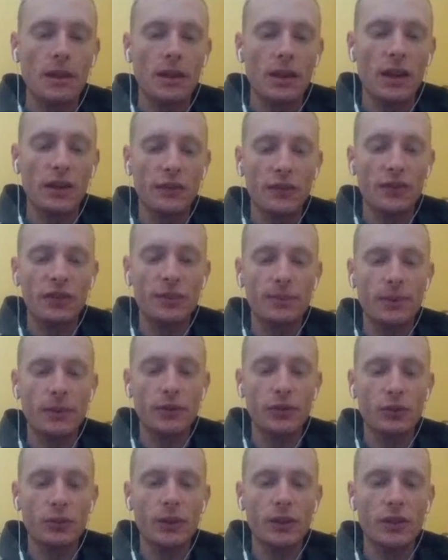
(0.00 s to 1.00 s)
And for these blue
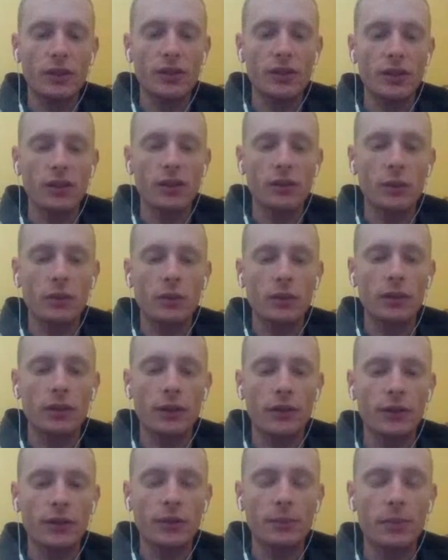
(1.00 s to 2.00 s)
switches,
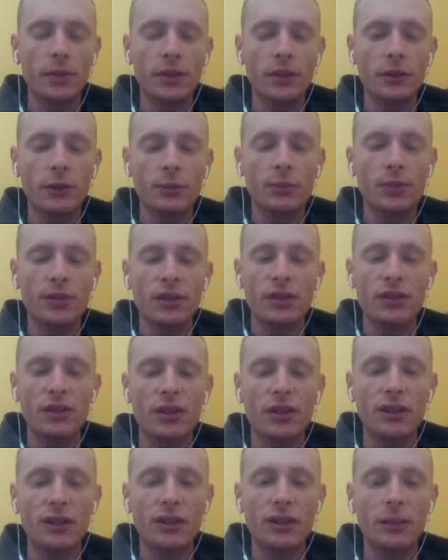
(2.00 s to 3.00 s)
there's a particular position
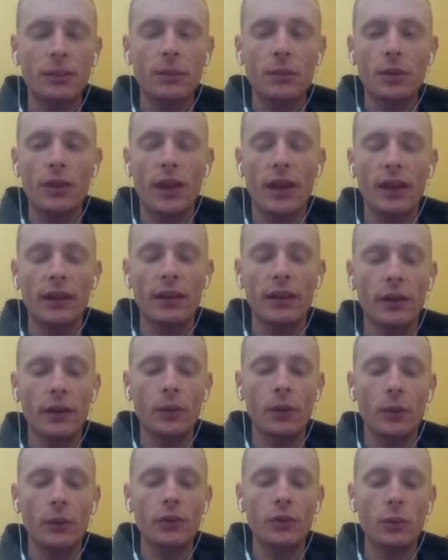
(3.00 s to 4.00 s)
on them that they will
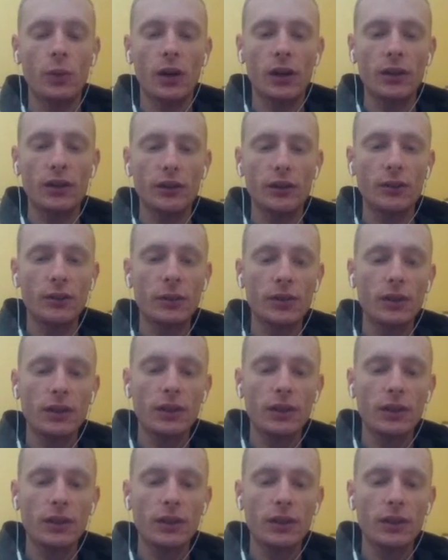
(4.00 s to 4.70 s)
always walk to